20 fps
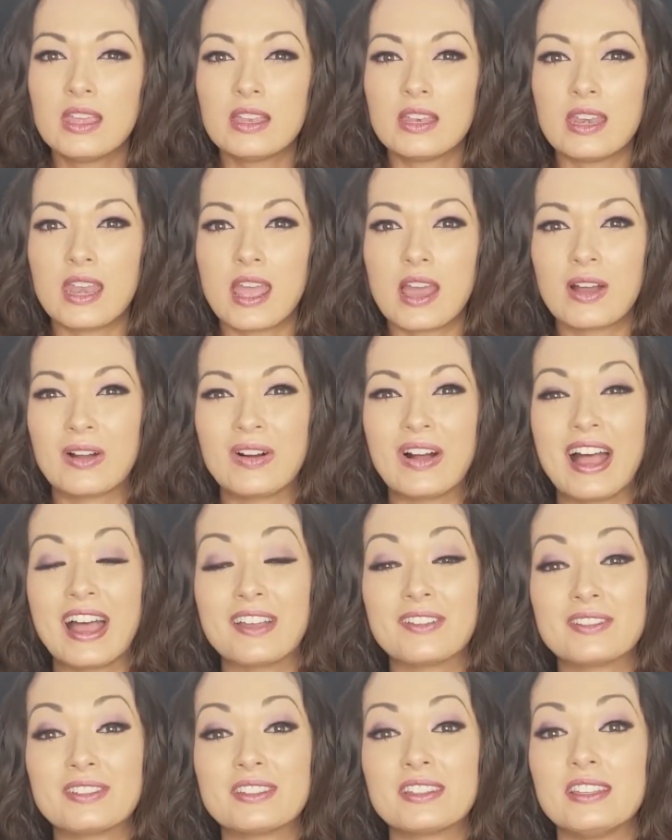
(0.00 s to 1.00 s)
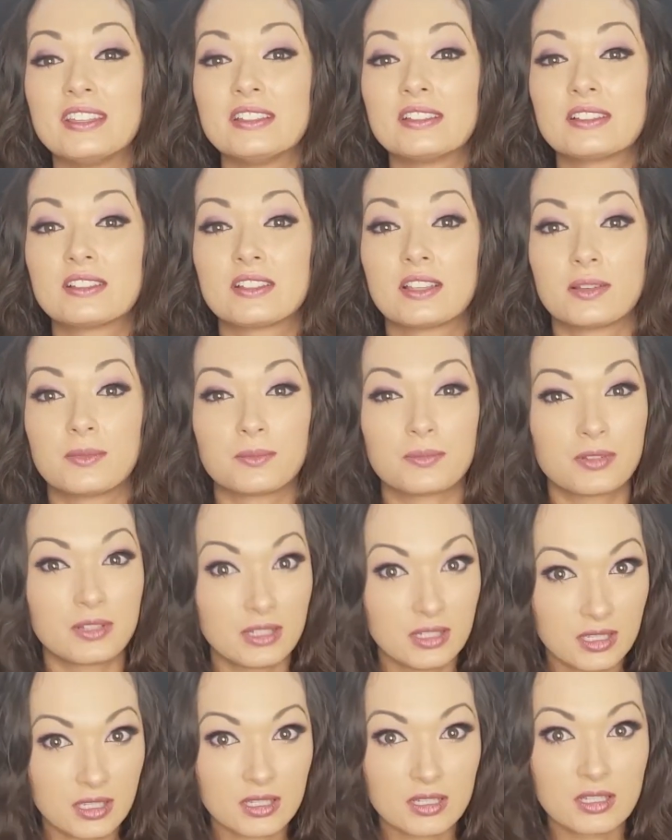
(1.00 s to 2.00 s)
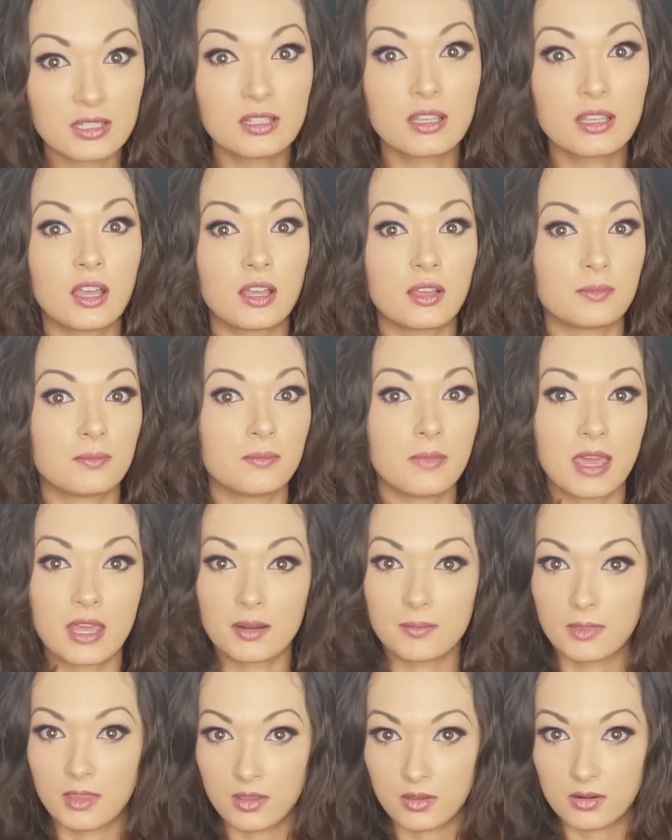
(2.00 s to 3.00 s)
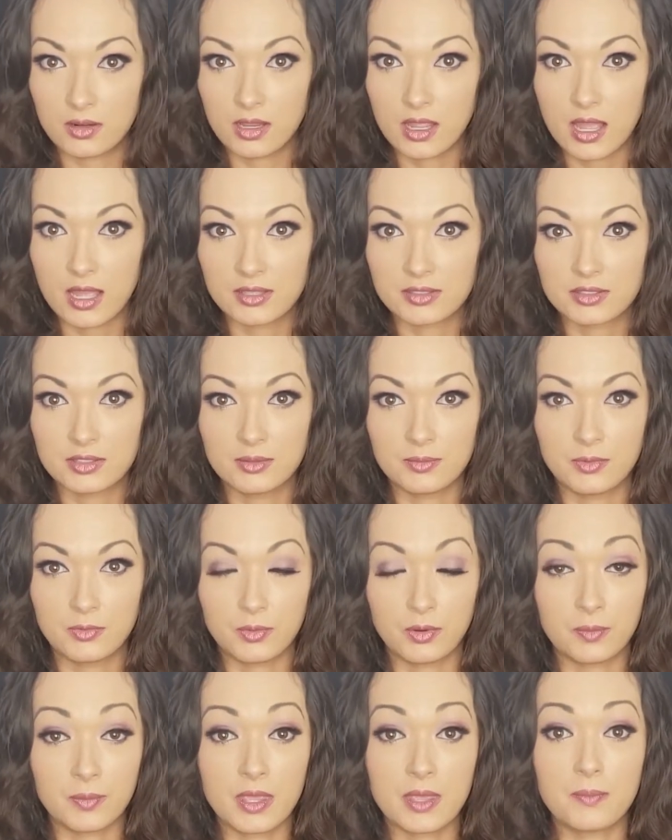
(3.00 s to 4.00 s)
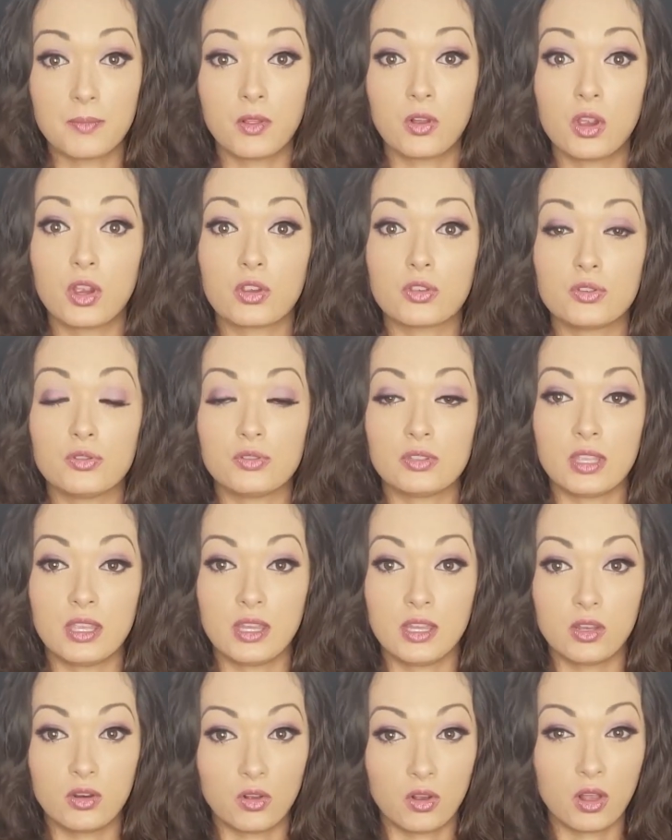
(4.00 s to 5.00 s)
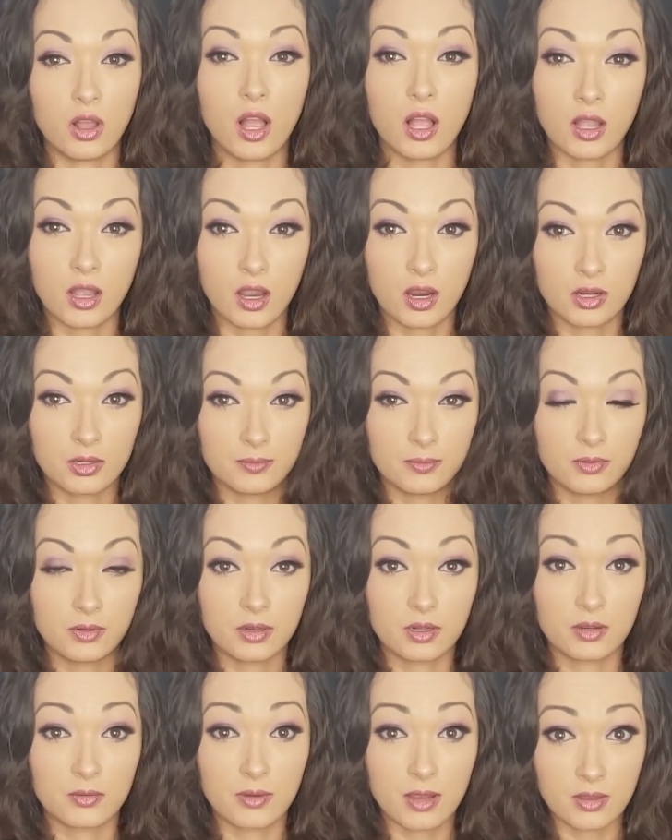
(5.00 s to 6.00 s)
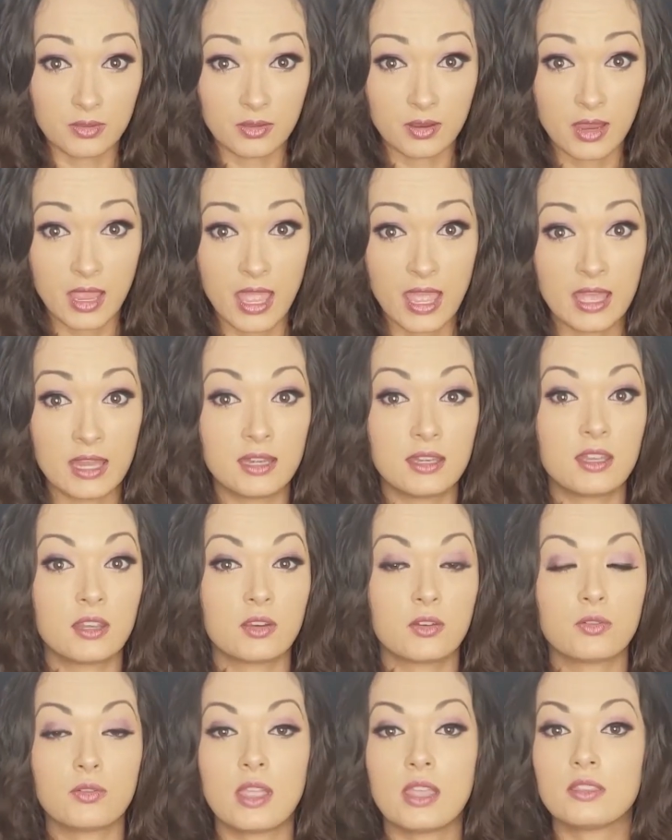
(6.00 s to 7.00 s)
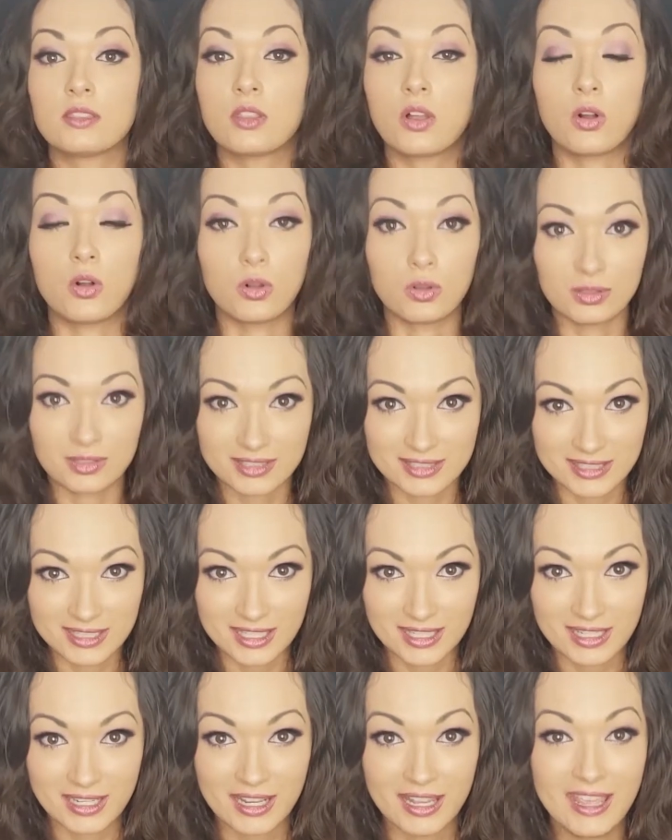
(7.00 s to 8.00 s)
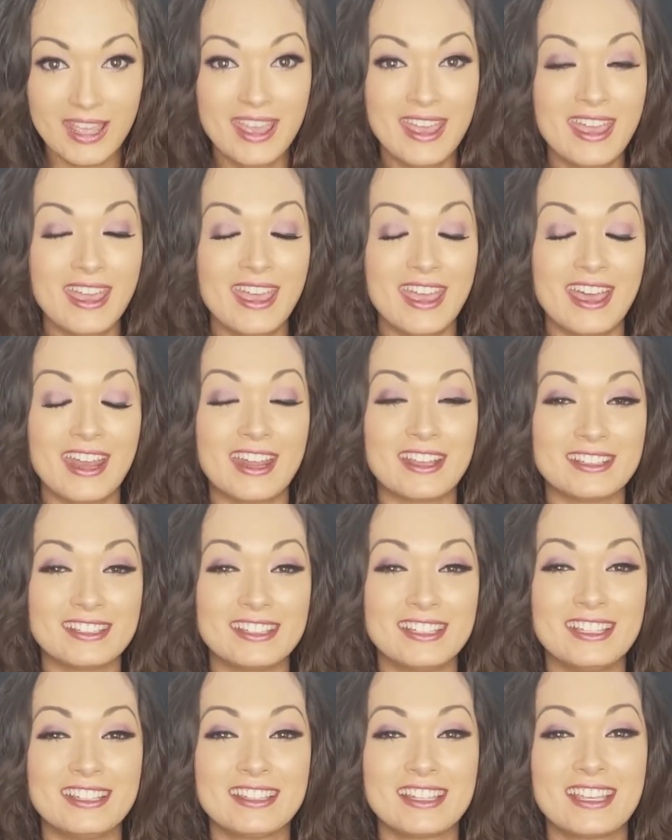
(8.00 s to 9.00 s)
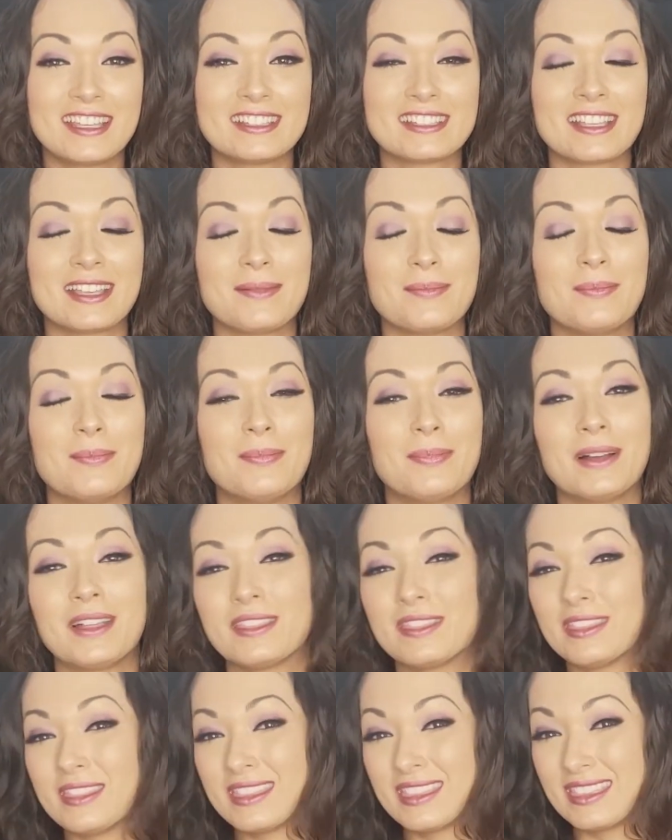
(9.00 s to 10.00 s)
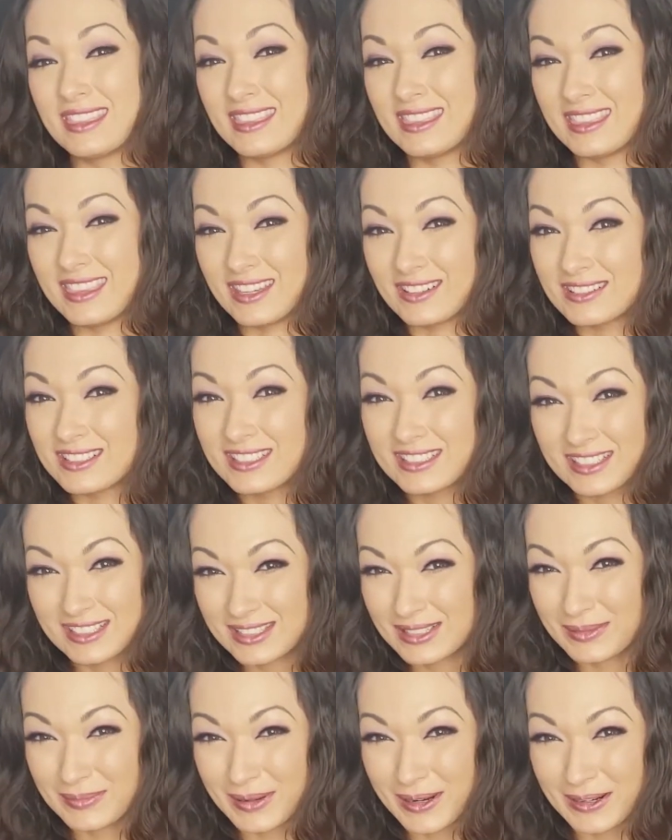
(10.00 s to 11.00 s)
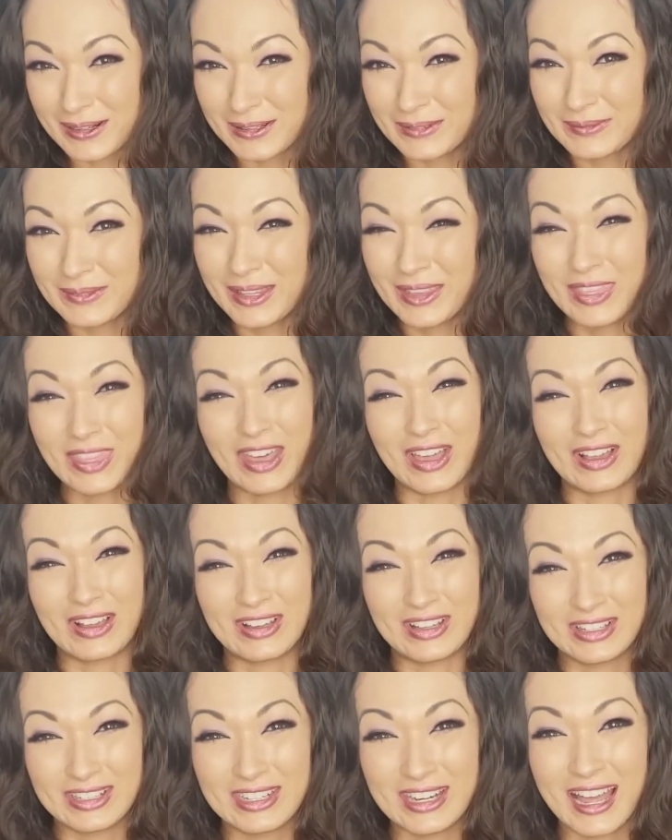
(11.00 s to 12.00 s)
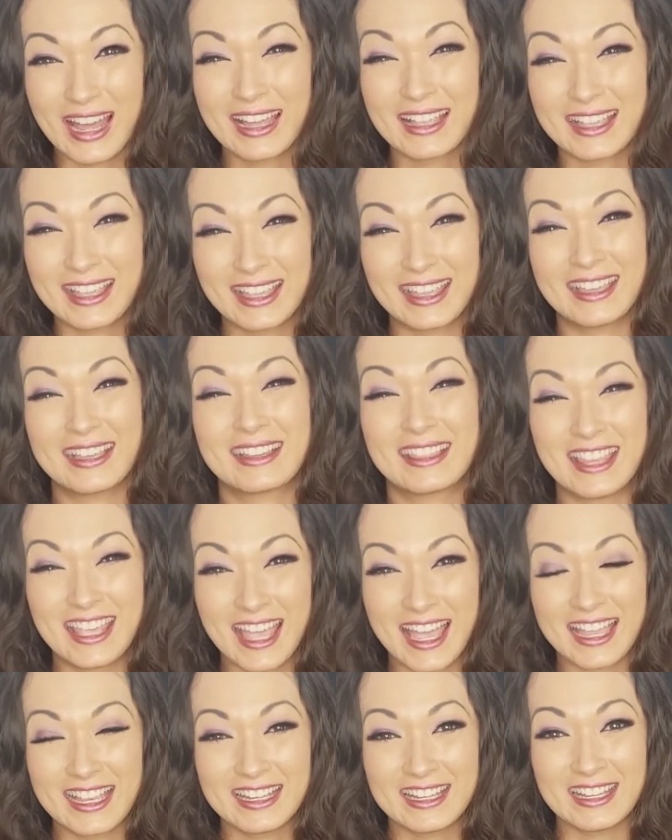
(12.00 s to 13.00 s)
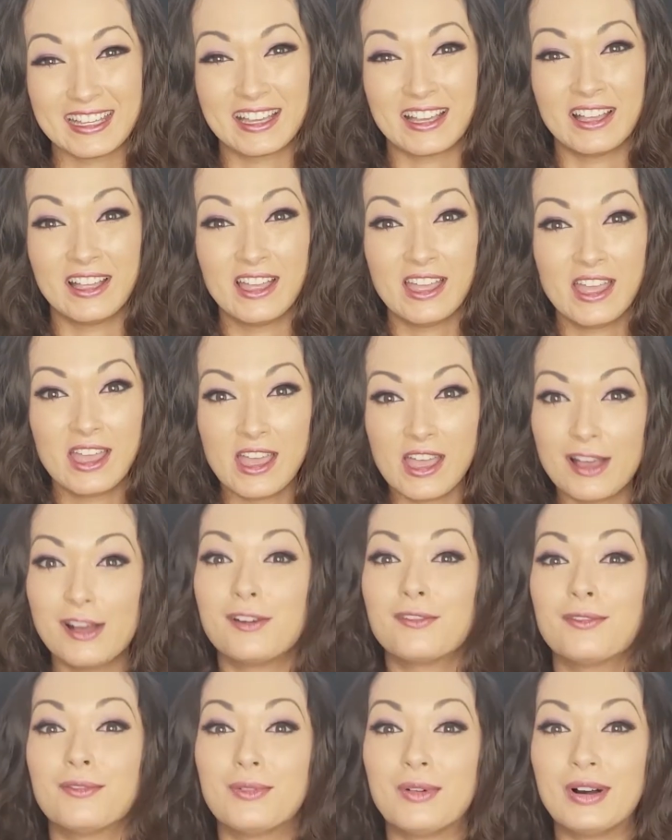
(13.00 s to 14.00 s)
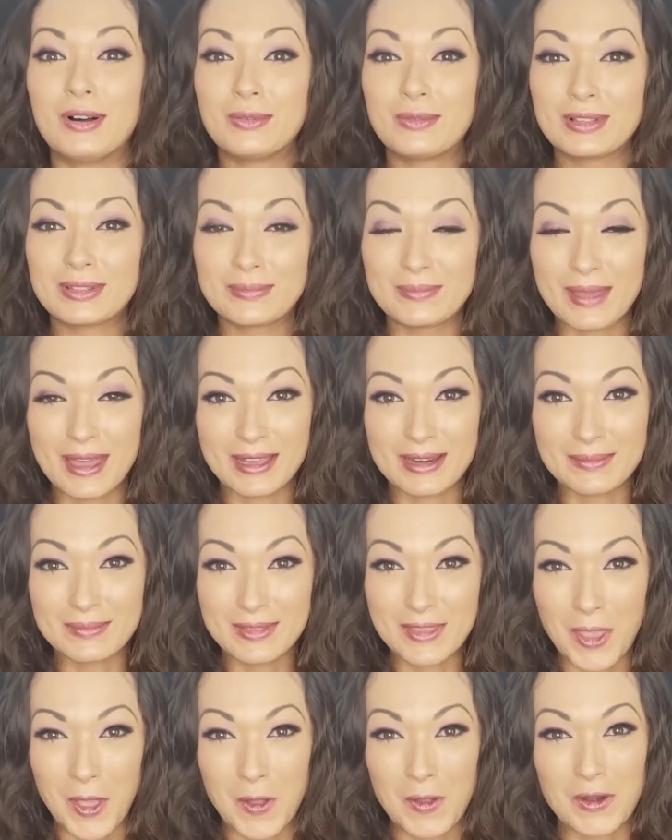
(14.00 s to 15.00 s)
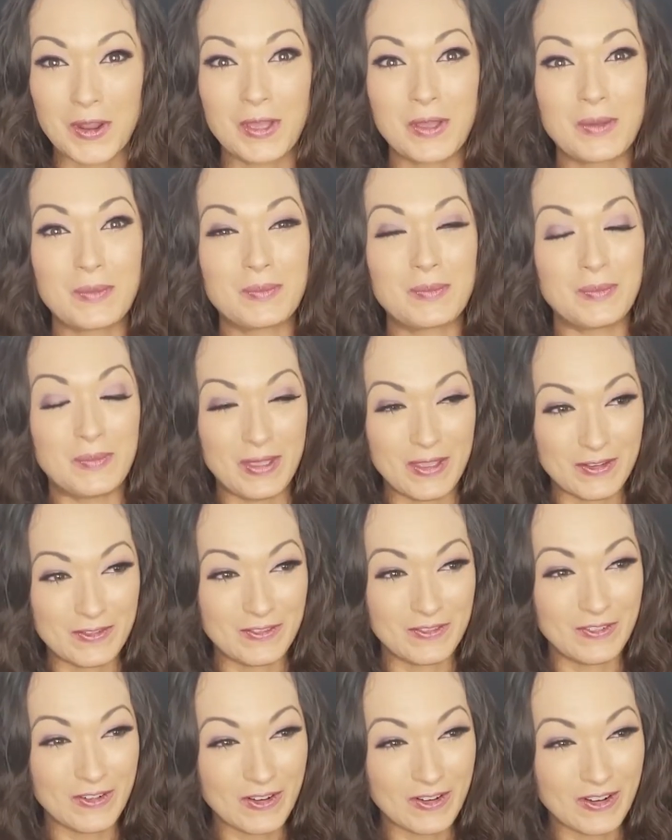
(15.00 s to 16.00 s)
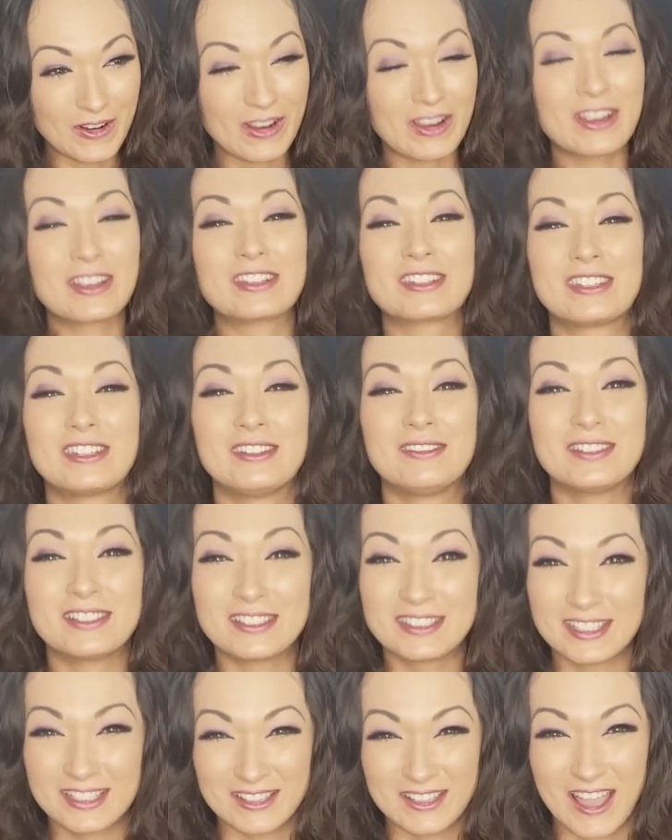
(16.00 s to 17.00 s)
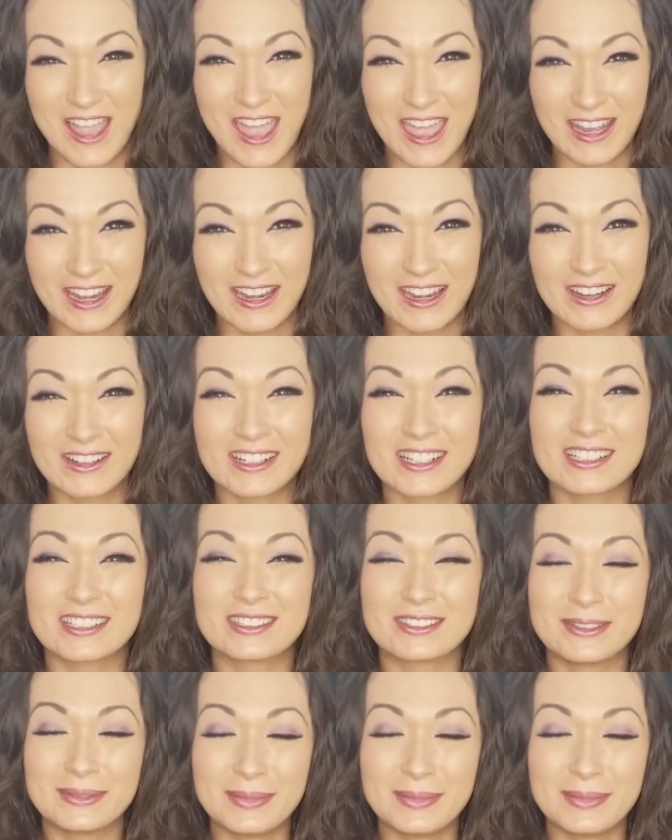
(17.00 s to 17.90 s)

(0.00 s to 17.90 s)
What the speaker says: Now, I've seen some pretty good Madame Liotta costumes where people are using, a cardboard around their head to create the whole scene. And I've seen this, but there was just a part of me that could not kick the idea of what was Madame Liotta before she was just a head in a crystal